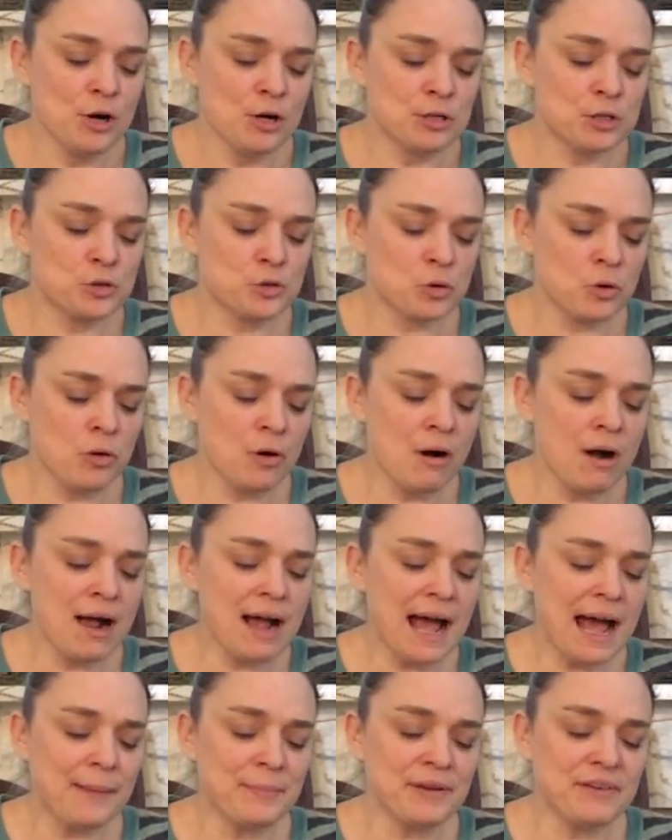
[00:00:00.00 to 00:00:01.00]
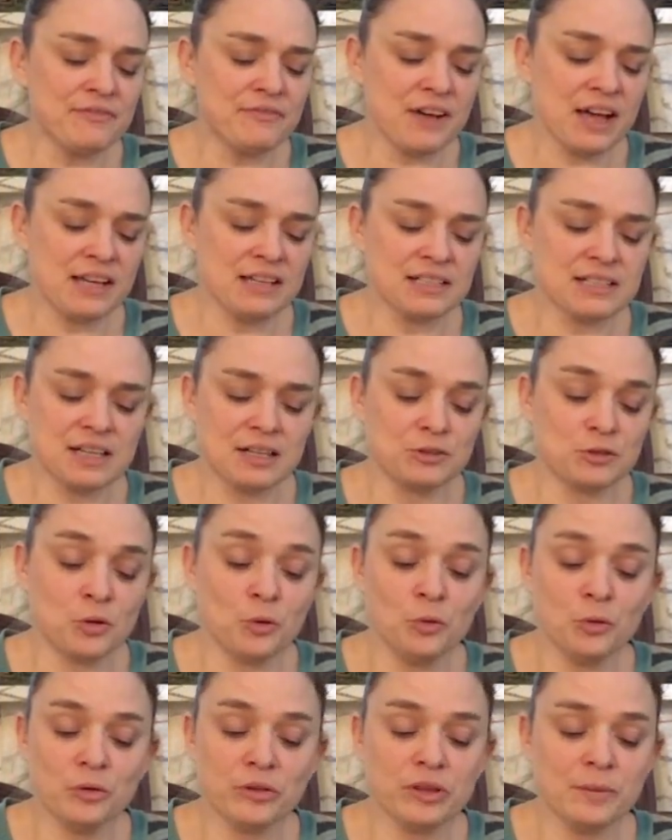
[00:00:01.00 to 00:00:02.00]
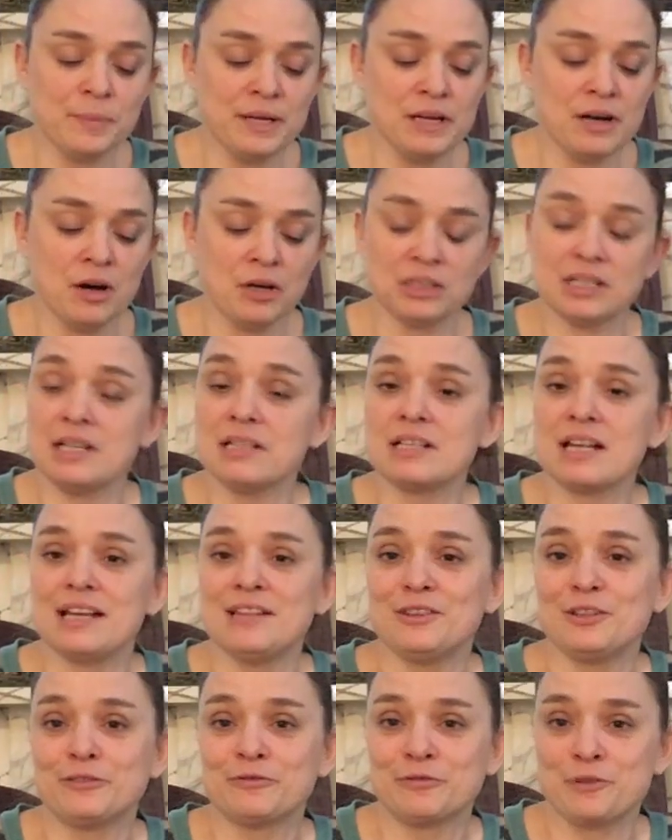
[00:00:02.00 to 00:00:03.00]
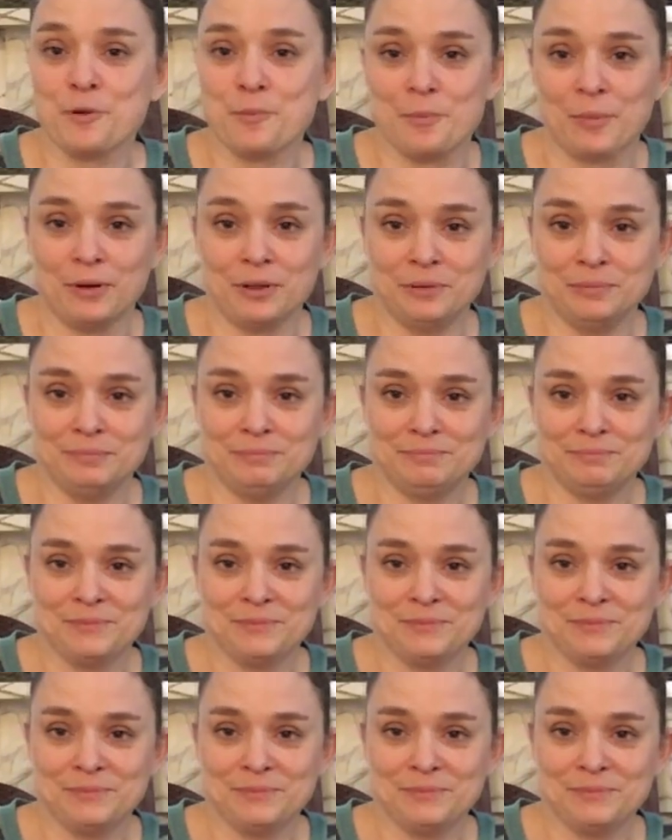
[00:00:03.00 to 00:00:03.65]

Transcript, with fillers: draw a happy face on all the bananas in the fruit bowl.